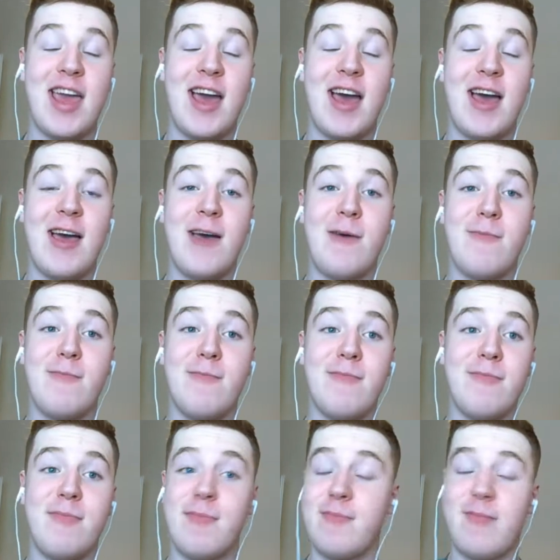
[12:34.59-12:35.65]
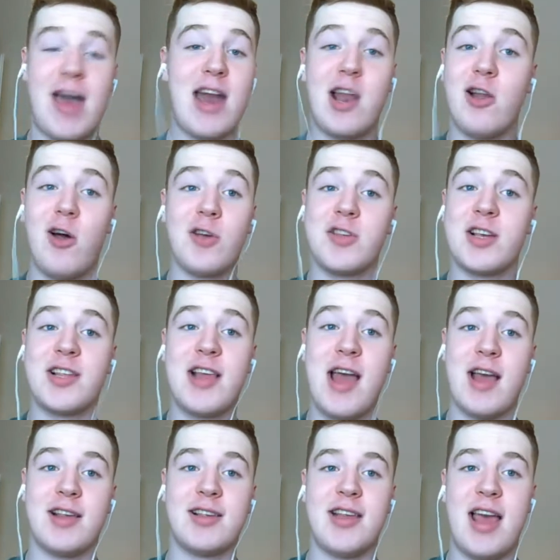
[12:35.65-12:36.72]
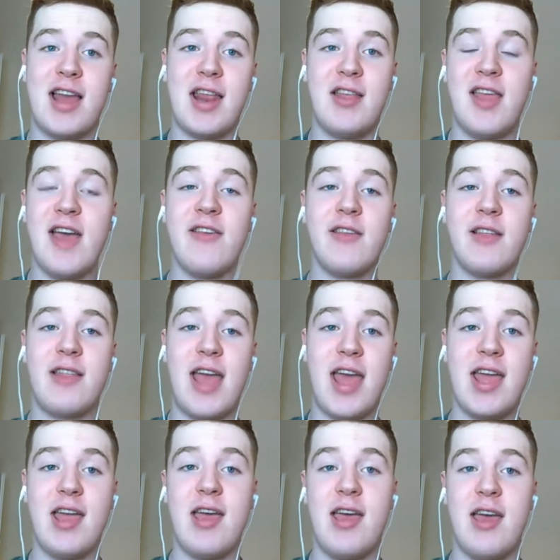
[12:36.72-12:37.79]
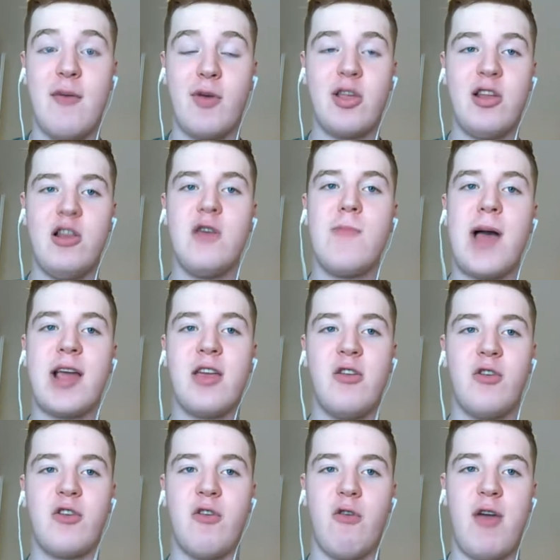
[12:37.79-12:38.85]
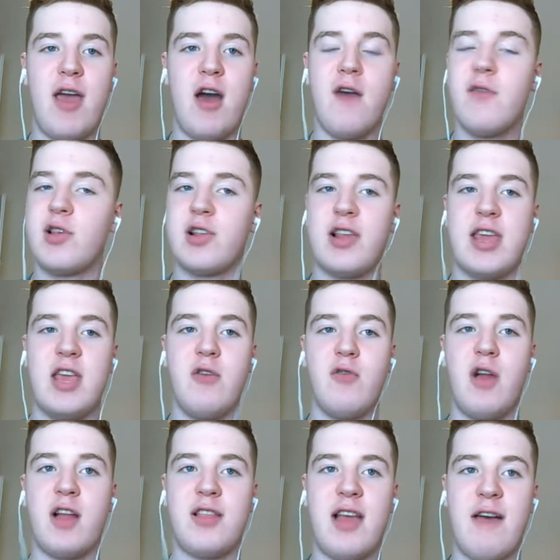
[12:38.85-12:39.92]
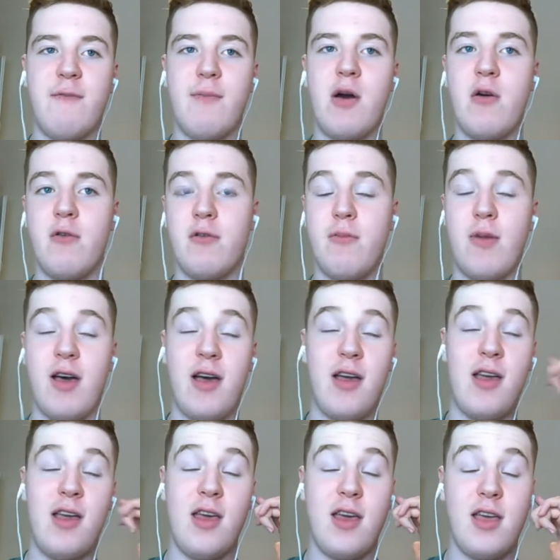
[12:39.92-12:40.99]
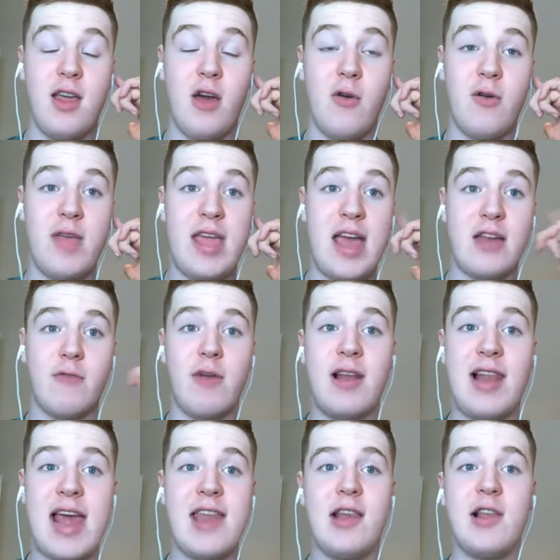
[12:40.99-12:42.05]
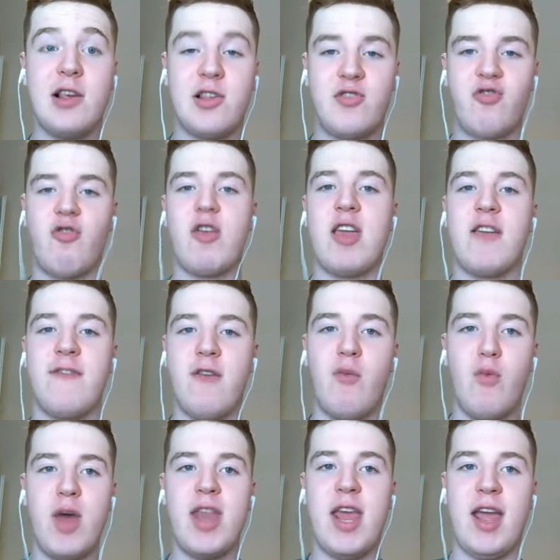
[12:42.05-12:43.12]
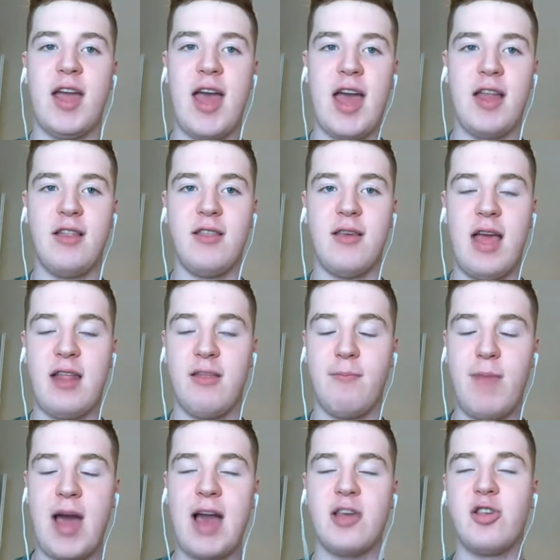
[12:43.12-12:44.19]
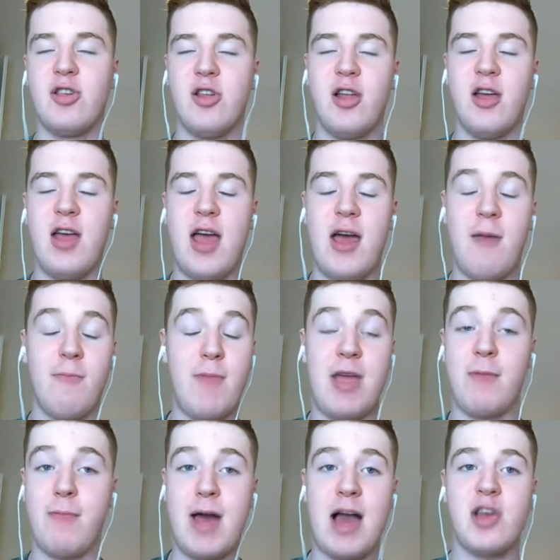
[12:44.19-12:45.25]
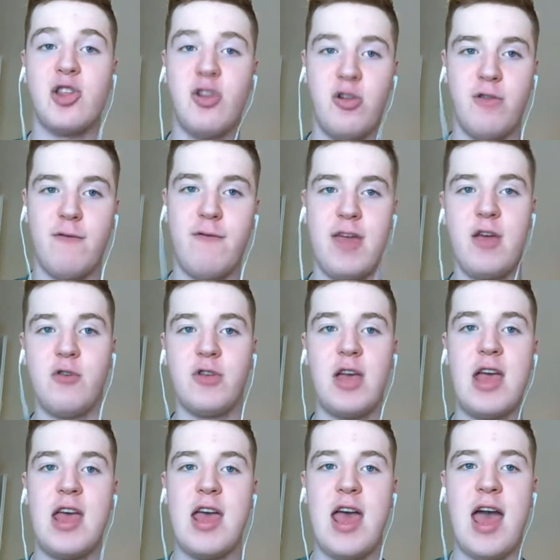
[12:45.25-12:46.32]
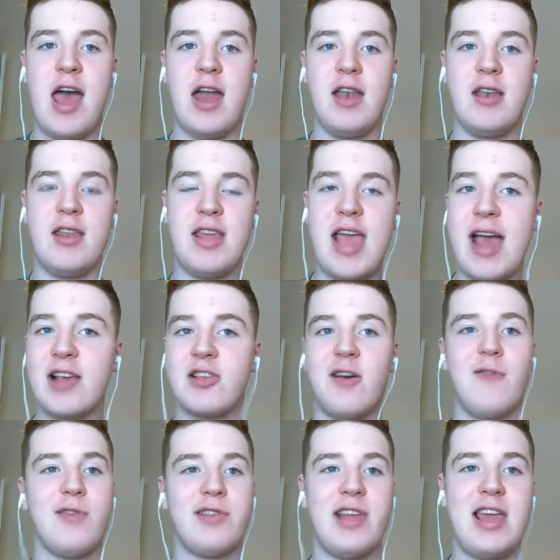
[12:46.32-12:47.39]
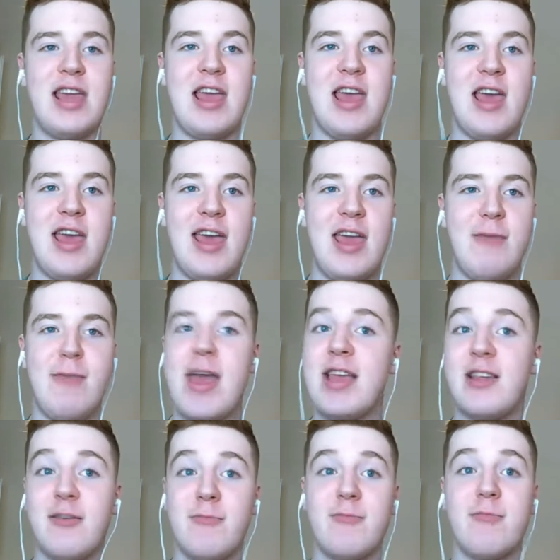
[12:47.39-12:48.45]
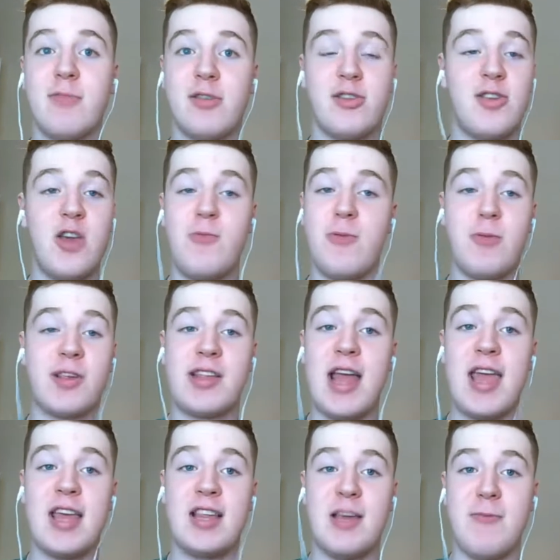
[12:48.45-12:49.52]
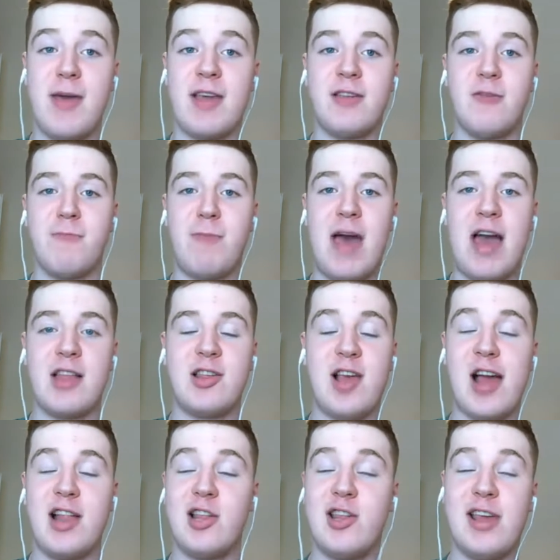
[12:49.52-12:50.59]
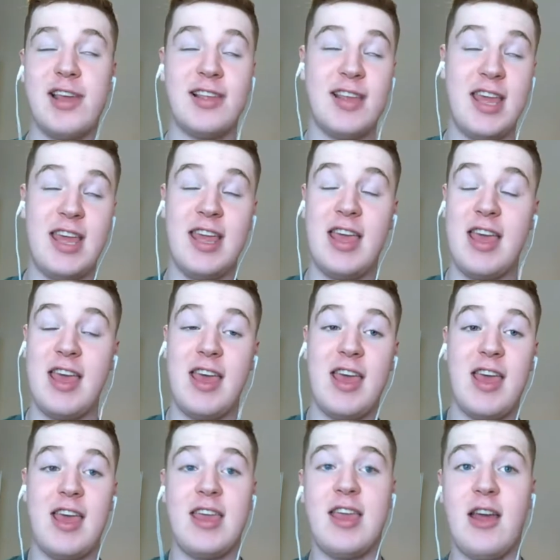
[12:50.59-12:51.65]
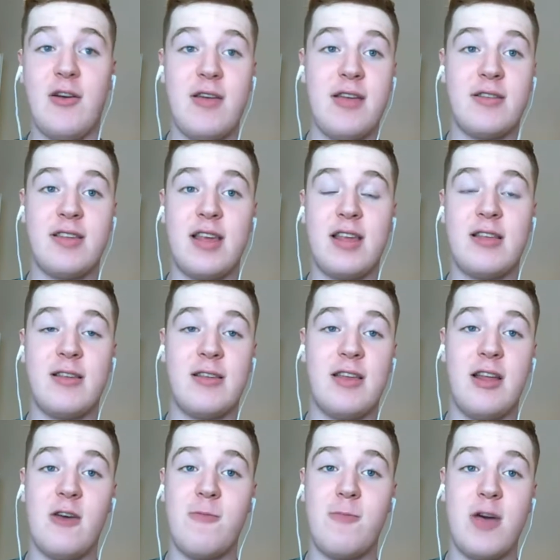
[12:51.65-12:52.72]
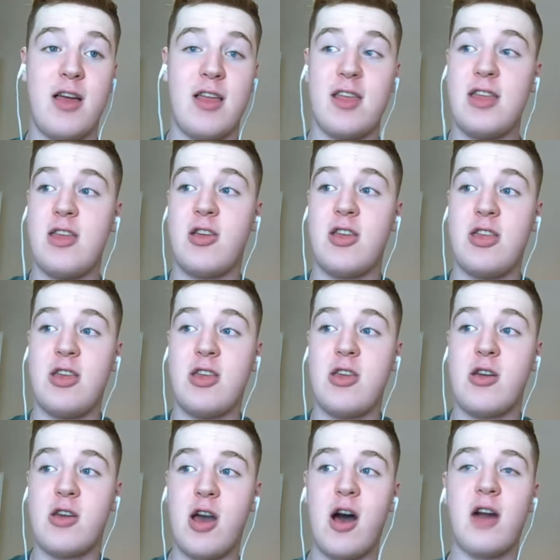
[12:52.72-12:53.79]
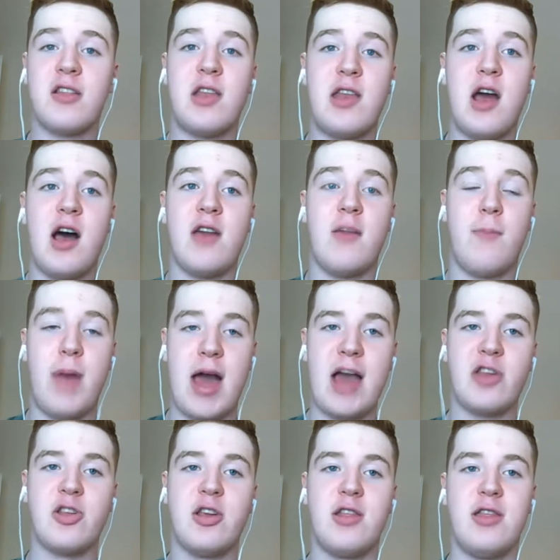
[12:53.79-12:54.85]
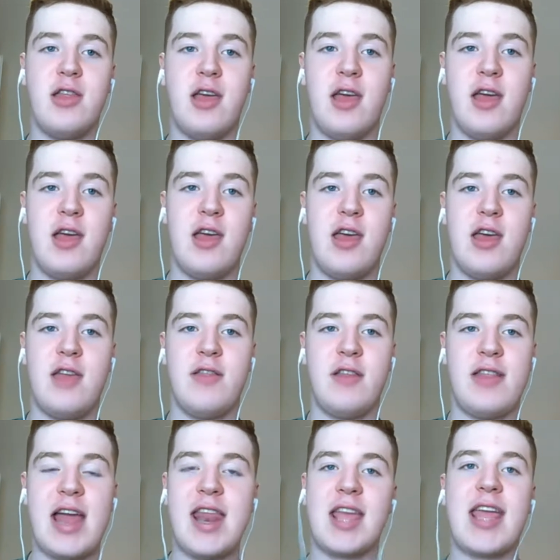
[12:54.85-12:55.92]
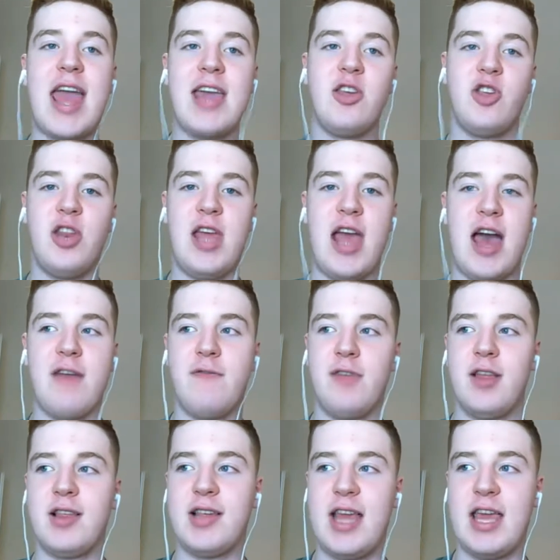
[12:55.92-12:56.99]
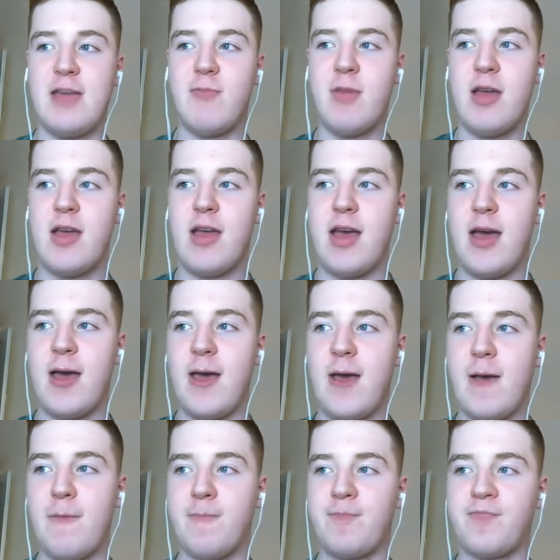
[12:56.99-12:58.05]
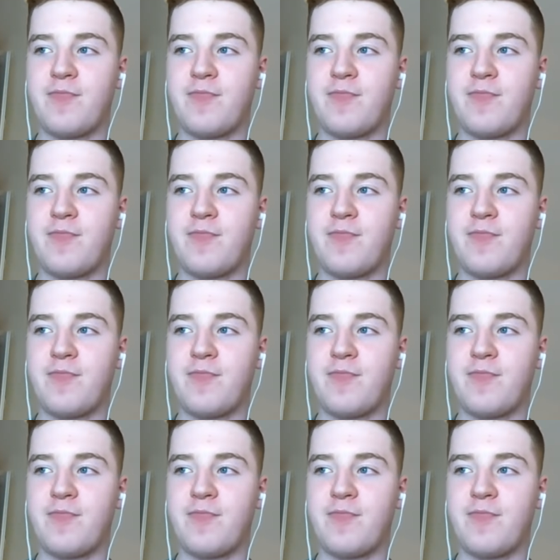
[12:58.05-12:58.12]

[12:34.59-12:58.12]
had a lot of success. And at the end of the day, when you look back at your career, obviously you'd like to have both, but, you know, he had a relentless streak for winning and passionate and being passionate on the field. And yes, obviously he made some stupid mistakes. He made some bad challenges. He, you know, but you can't deny the passion, the dedication he had for the team. You